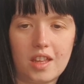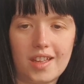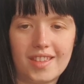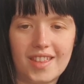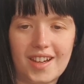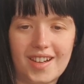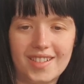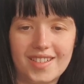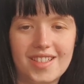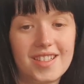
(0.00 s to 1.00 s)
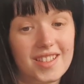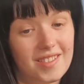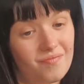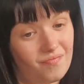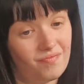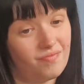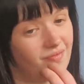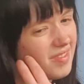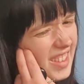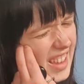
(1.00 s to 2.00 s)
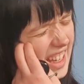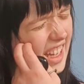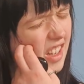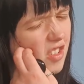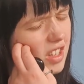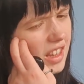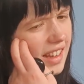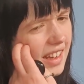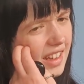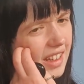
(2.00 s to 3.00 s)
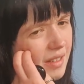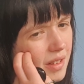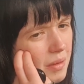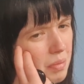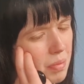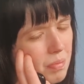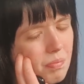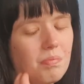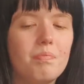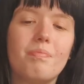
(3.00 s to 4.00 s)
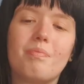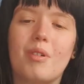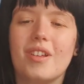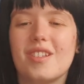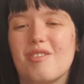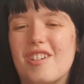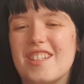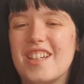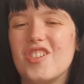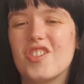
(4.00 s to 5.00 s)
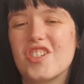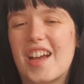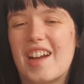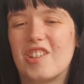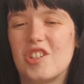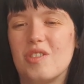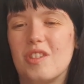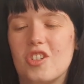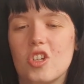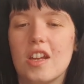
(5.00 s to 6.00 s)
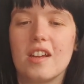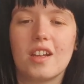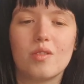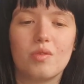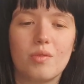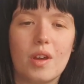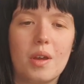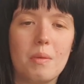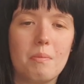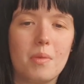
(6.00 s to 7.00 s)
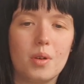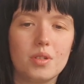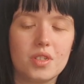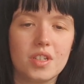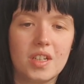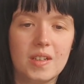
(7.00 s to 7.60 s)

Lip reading: that it gives you a little Punnett squares. It shows you how to do the genetics, but